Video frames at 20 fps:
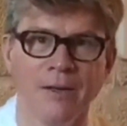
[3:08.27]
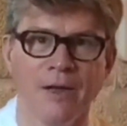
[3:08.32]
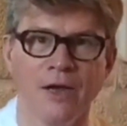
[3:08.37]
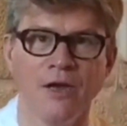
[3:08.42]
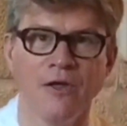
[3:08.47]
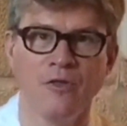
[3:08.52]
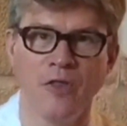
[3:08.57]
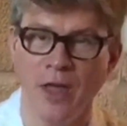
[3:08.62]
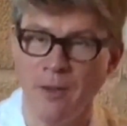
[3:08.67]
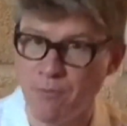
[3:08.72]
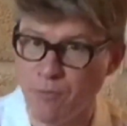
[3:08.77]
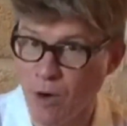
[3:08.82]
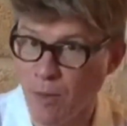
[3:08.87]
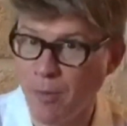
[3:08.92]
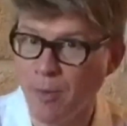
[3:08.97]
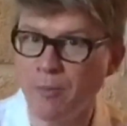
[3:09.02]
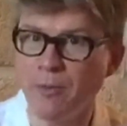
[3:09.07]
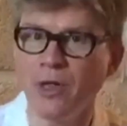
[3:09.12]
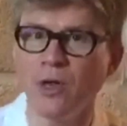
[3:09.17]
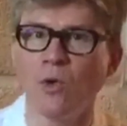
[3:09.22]
They
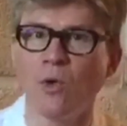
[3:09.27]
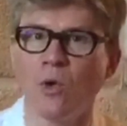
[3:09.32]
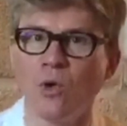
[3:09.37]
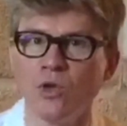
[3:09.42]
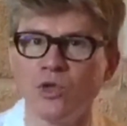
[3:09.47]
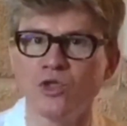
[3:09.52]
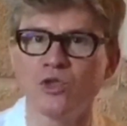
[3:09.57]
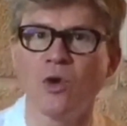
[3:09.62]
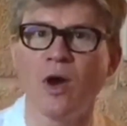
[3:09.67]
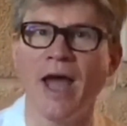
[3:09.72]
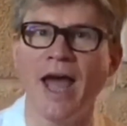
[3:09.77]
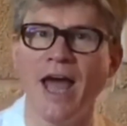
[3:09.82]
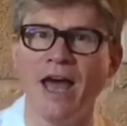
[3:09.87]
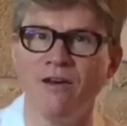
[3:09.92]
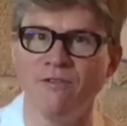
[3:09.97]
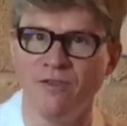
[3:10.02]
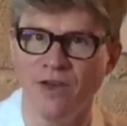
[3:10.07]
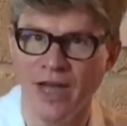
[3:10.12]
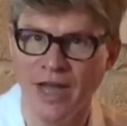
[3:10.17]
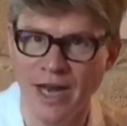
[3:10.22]
probably also
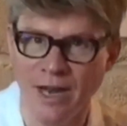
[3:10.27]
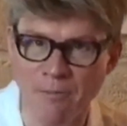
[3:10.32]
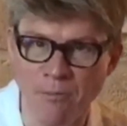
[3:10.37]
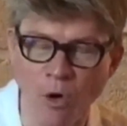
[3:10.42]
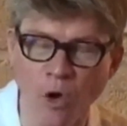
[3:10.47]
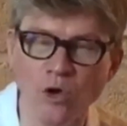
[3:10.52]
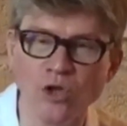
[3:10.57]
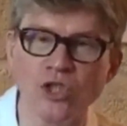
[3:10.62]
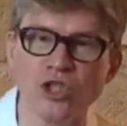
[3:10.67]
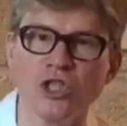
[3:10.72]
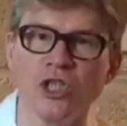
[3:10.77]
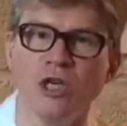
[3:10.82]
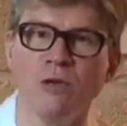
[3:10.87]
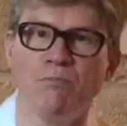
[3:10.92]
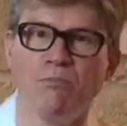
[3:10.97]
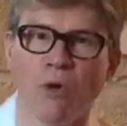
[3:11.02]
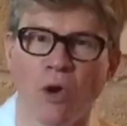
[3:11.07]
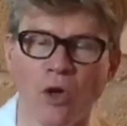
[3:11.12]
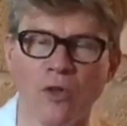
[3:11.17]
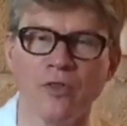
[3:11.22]
have an emotional
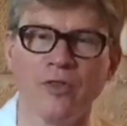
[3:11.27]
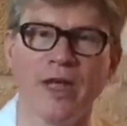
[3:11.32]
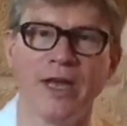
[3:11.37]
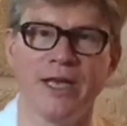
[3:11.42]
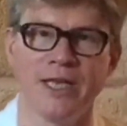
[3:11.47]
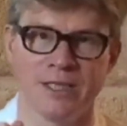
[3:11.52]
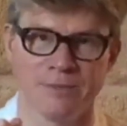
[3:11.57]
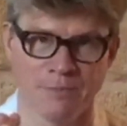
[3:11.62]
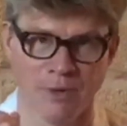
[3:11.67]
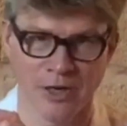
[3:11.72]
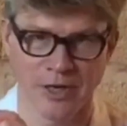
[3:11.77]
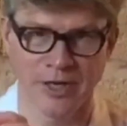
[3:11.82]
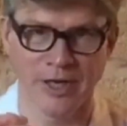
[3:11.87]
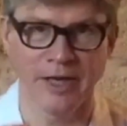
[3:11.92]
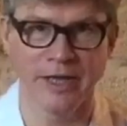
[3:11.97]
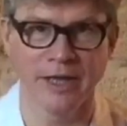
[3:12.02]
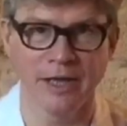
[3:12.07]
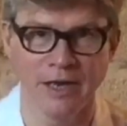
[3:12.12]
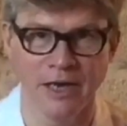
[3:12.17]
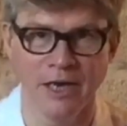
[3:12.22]
bond that is
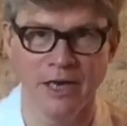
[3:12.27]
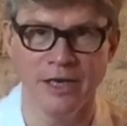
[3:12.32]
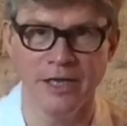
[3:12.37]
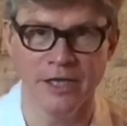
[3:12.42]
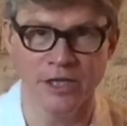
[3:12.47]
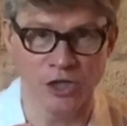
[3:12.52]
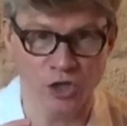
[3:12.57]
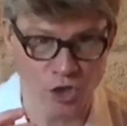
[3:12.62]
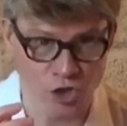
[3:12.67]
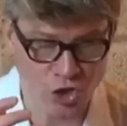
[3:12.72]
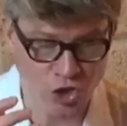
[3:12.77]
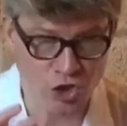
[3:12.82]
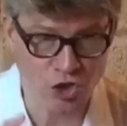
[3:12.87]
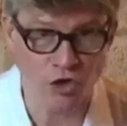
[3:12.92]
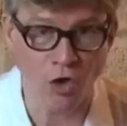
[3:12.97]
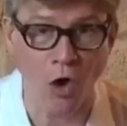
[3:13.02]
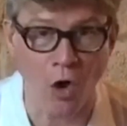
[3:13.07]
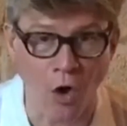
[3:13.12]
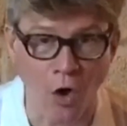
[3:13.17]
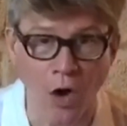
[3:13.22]
particularly
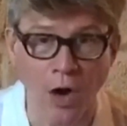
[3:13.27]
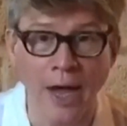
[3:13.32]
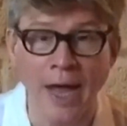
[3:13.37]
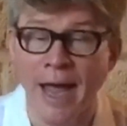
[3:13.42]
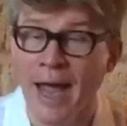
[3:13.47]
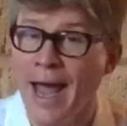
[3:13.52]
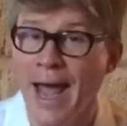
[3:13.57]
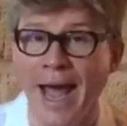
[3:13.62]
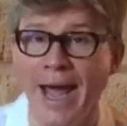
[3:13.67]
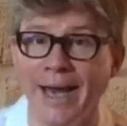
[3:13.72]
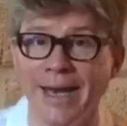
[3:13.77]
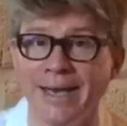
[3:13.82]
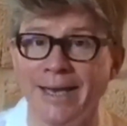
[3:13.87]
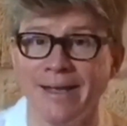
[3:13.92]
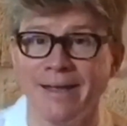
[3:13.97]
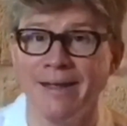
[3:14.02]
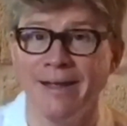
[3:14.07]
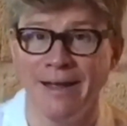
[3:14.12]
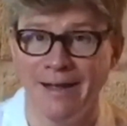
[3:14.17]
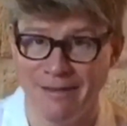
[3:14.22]
strong, and
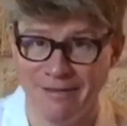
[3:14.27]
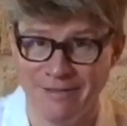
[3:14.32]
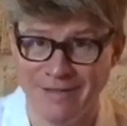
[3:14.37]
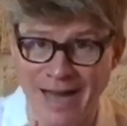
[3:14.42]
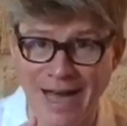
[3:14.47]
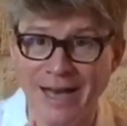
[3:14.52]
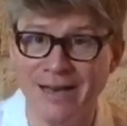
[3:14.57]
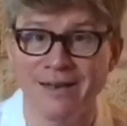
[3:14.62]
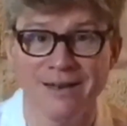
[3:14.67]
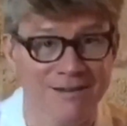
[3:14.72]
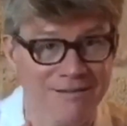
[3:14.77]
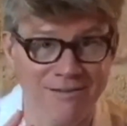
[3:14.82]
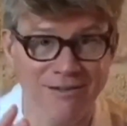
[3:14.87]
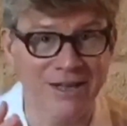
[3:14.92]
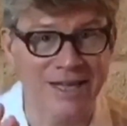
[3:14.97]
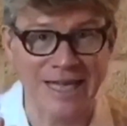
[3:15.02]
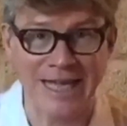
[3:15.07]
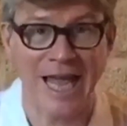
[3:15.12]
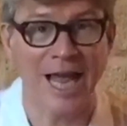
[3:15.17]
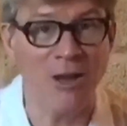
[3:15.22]
that
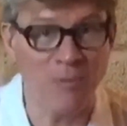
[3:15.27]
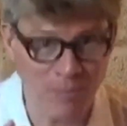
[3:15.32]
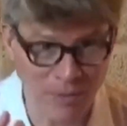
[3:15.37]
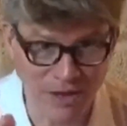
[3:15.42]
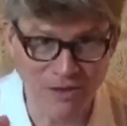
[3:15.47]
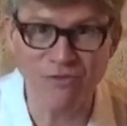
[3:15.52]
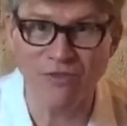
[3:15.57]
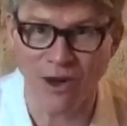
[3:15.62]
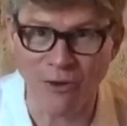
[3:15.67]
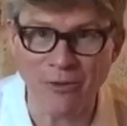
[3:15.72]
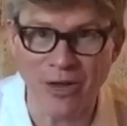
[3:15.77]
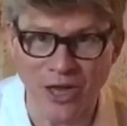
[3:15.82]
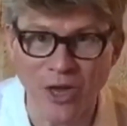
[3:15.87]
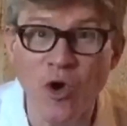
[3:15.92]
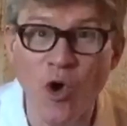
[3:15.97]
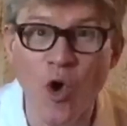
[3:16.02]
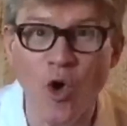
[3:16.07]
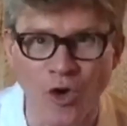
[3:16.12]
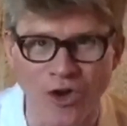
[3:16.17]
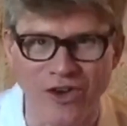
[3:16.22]
can be very
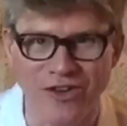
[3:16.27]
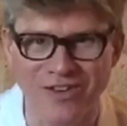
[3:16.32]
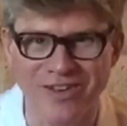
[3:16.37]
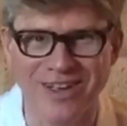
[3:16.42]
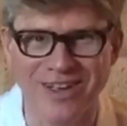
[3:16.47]
good.